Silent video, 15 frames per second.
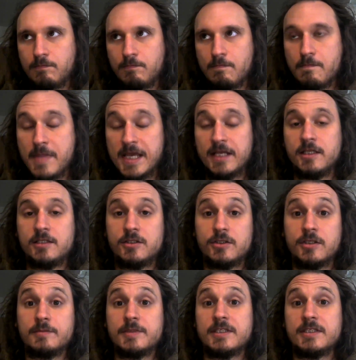
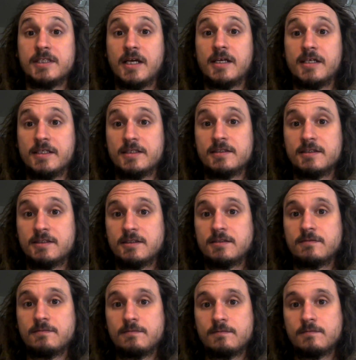mainstream
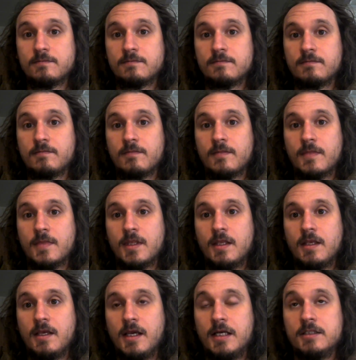science.
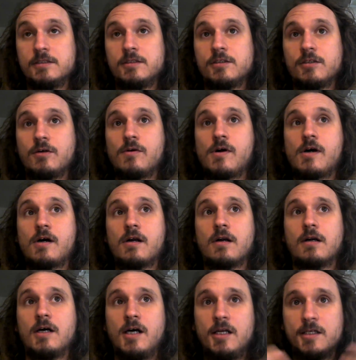And so
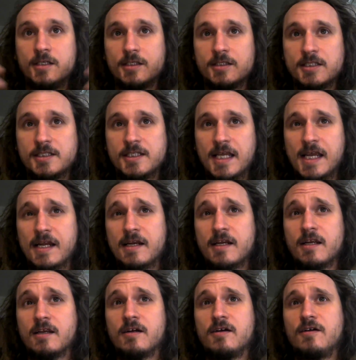our
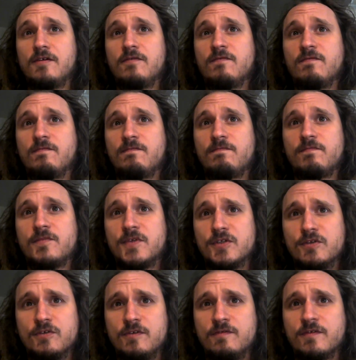understanding of the
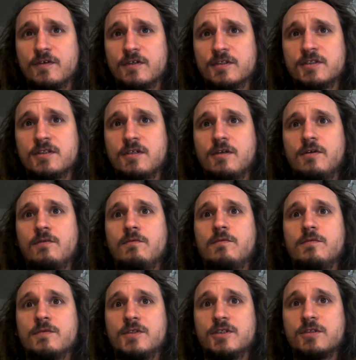universe
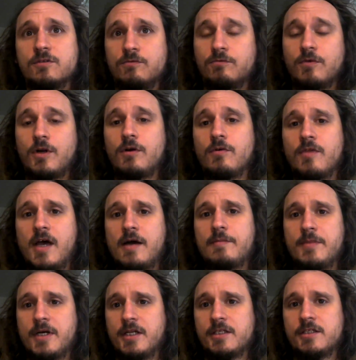will just grow
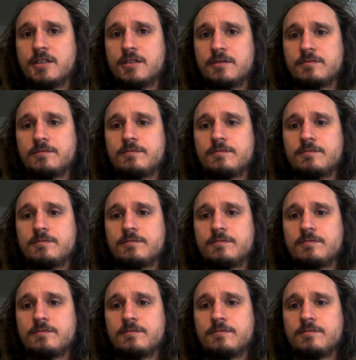that much